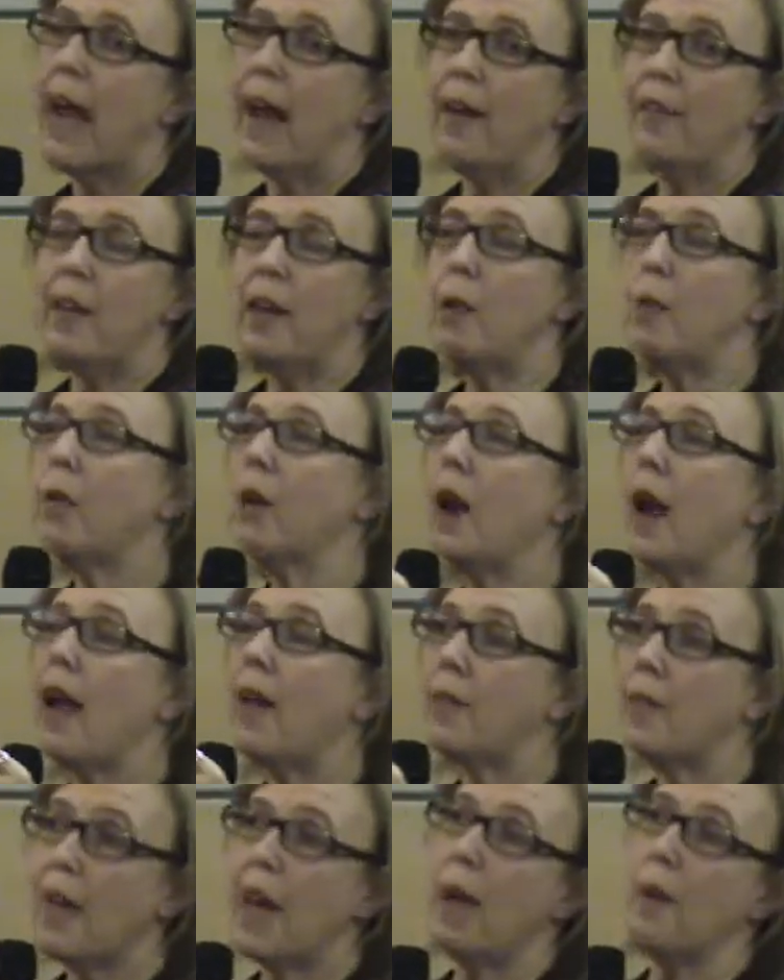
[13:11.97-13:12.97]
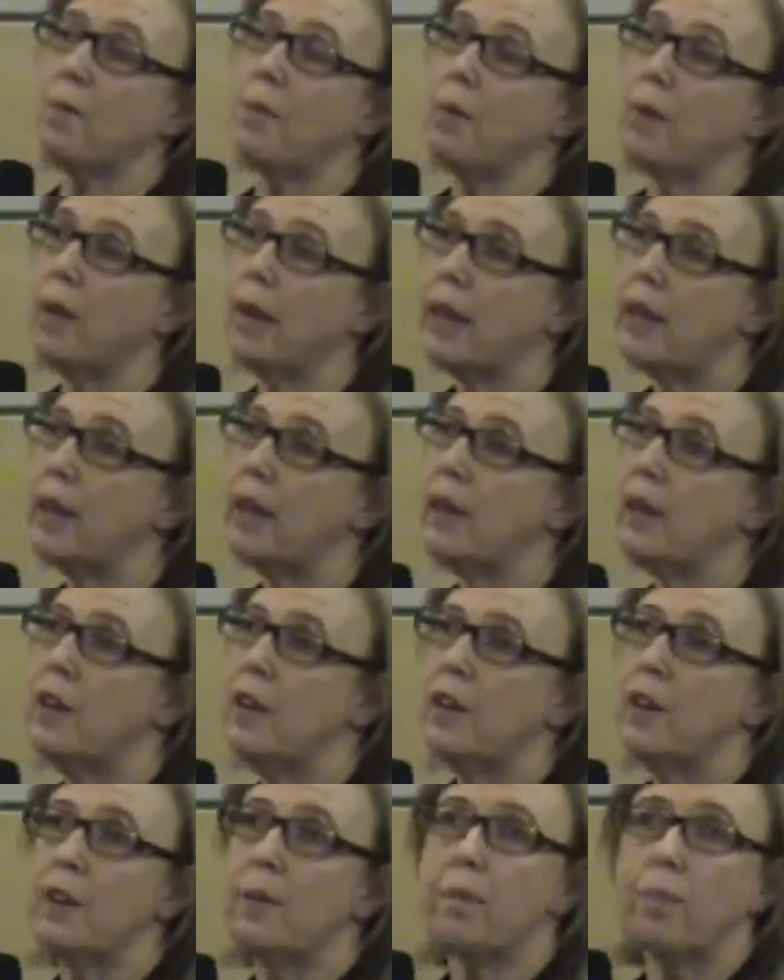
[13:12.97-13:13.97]
and they were at that point
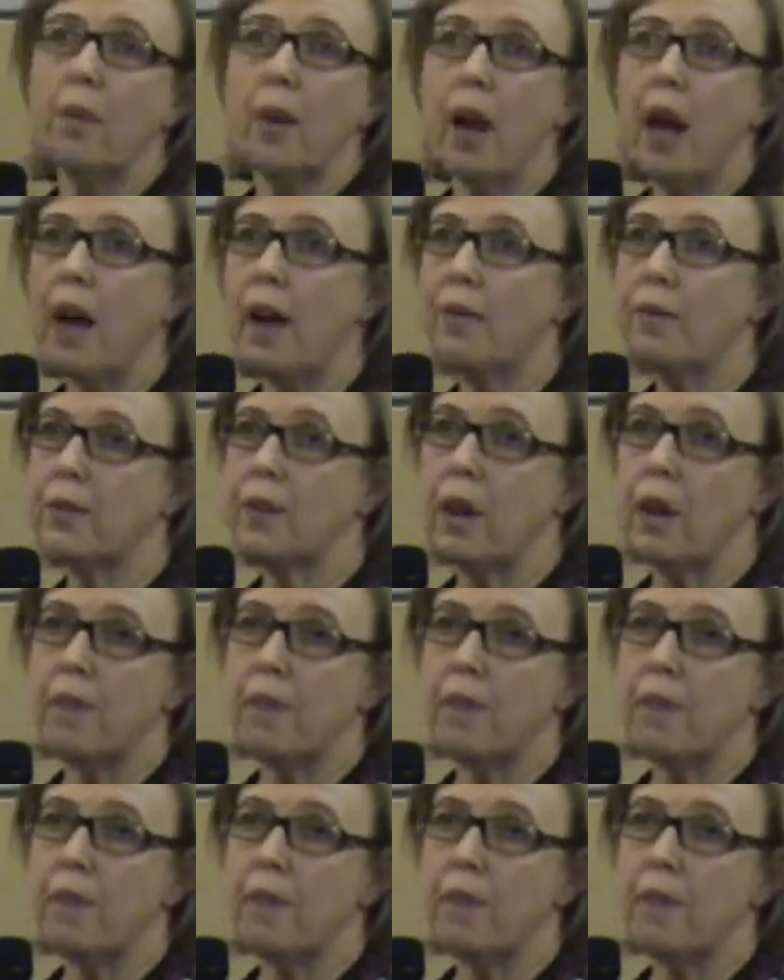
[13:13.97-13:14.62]
deprived